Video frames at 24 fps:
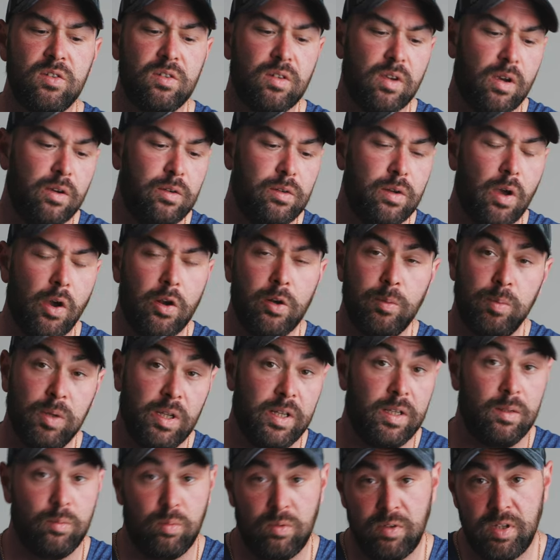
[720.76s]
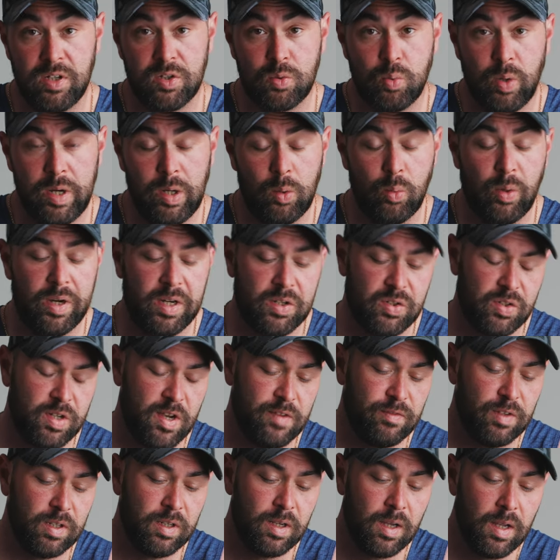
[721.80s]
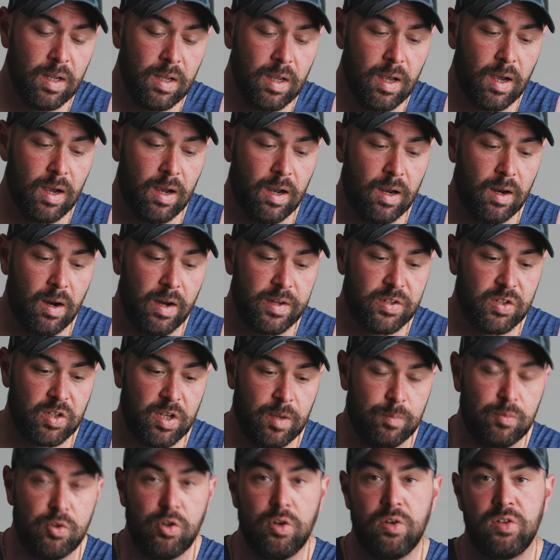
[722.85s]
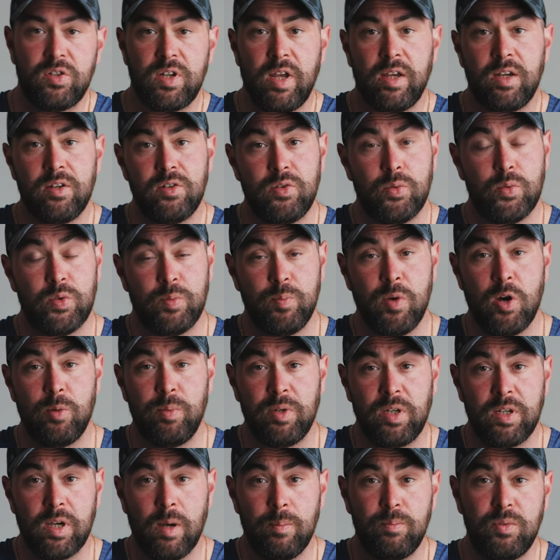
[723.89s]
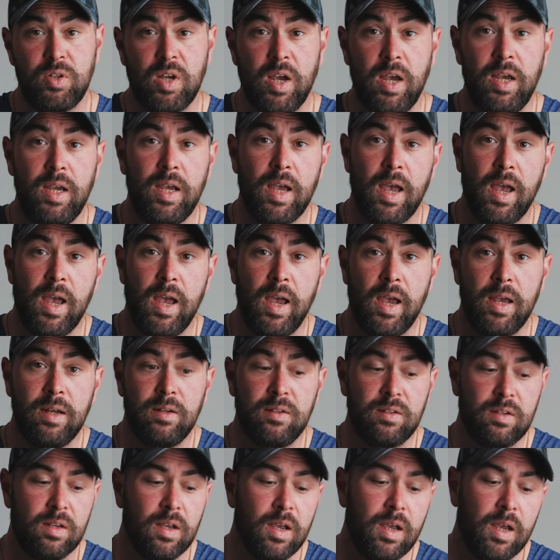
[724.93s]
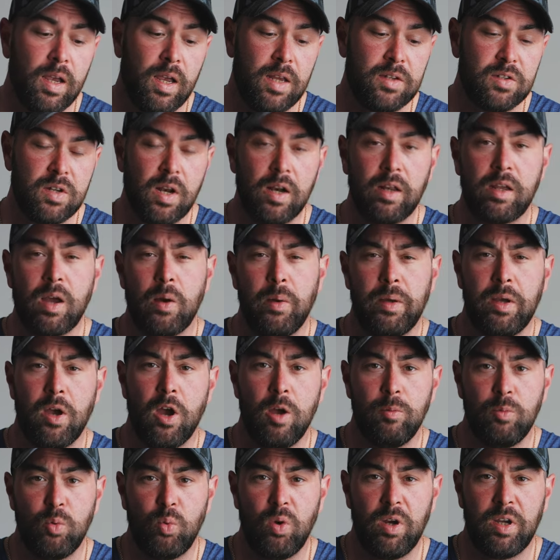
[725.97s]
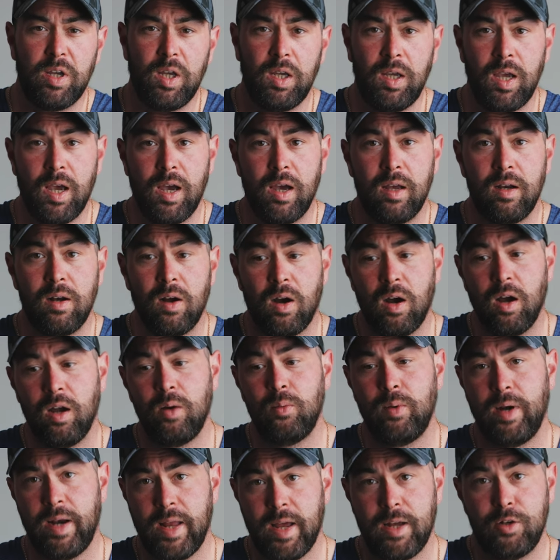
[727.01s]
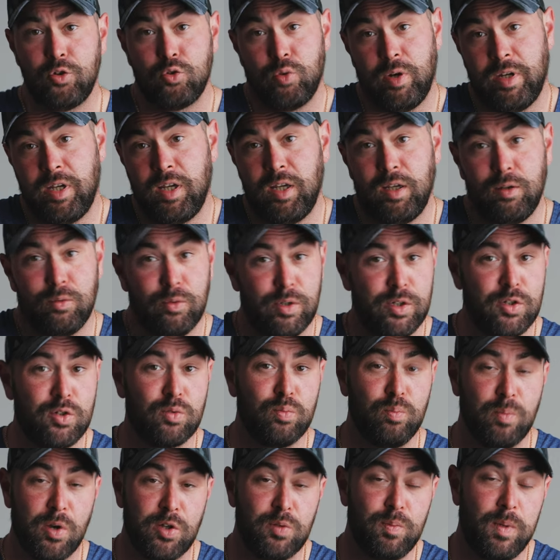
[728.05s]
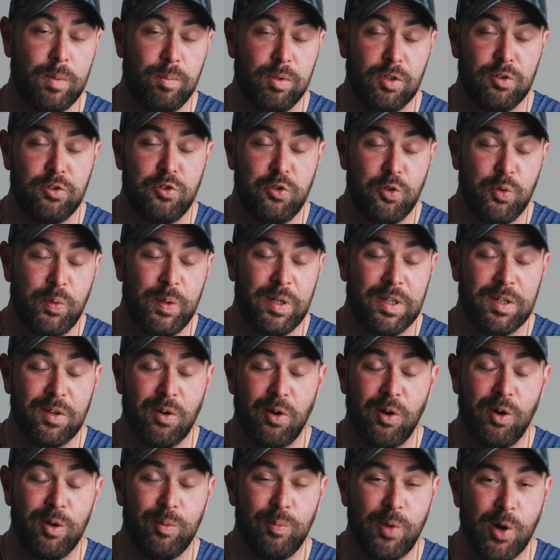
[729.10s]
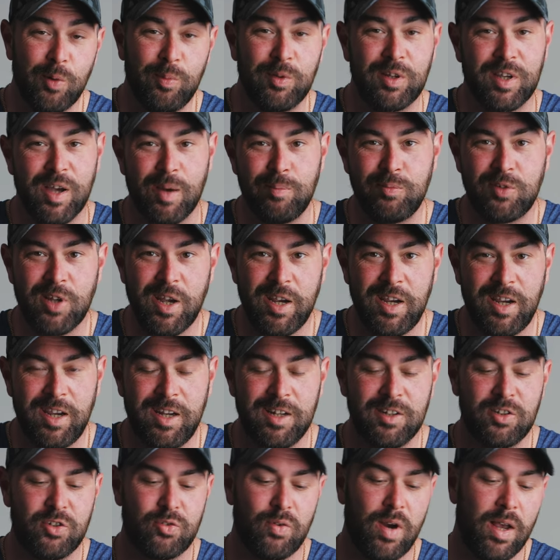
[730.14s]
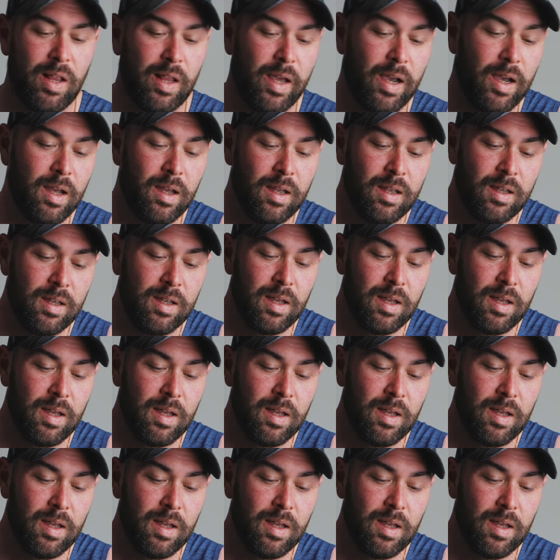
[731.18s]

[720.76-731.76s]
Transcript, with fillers: So notably this week, week 7, I skipped Tuesday because it was Melbourne Cup Day, and instead of going home and working out, I went out drinking, which most people are doing on Melbourne Cup Day in Australia.